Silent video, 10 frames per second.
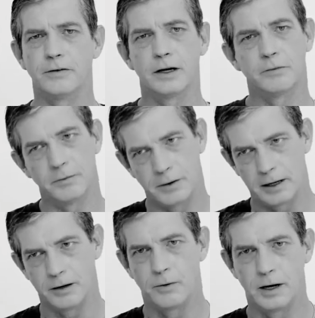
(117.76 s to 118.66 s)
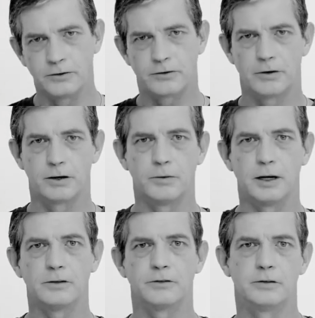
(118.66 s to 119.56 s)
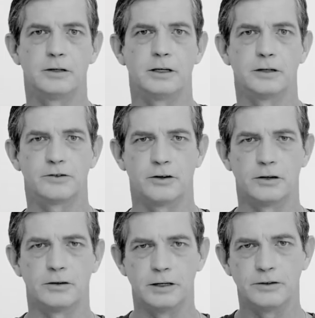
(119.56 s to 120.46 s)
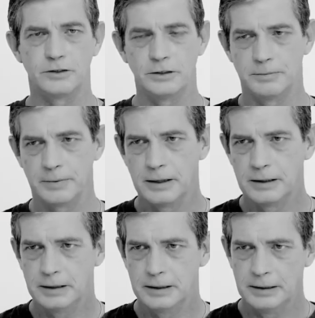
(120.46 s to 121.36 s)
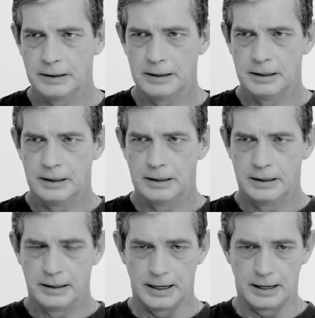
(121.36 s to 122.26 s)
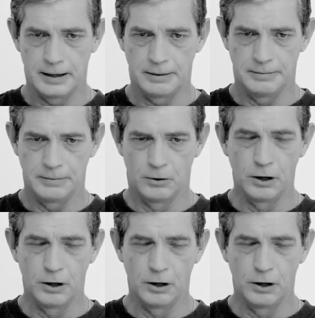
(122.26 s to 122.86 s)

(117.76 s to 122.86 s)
and we made our way straight away to the site of the incident. All